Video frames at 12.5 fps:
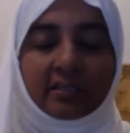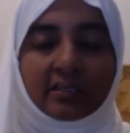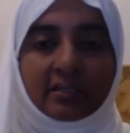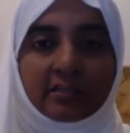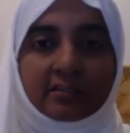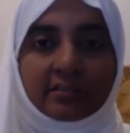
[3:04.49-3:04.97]

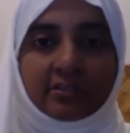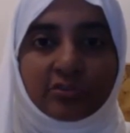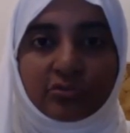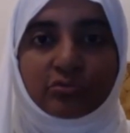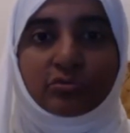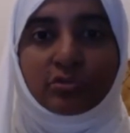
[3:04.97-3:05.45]
uh, the
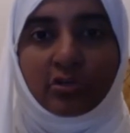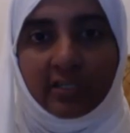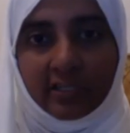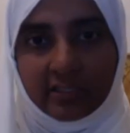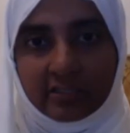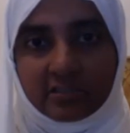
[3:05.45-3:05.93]
true
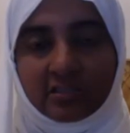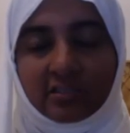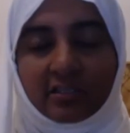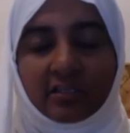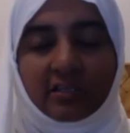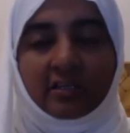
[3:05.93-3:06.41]
knowledge
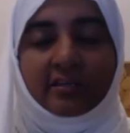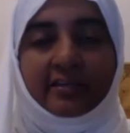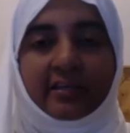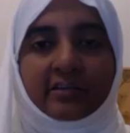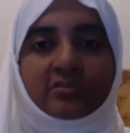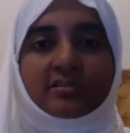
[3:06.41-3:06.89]

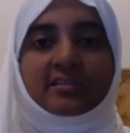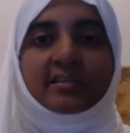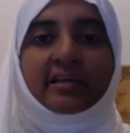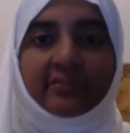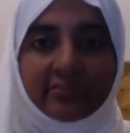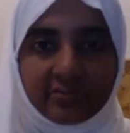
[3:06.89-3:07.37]
that was
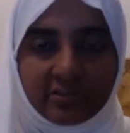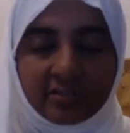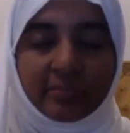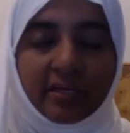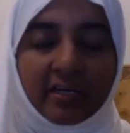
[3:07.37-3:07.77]
left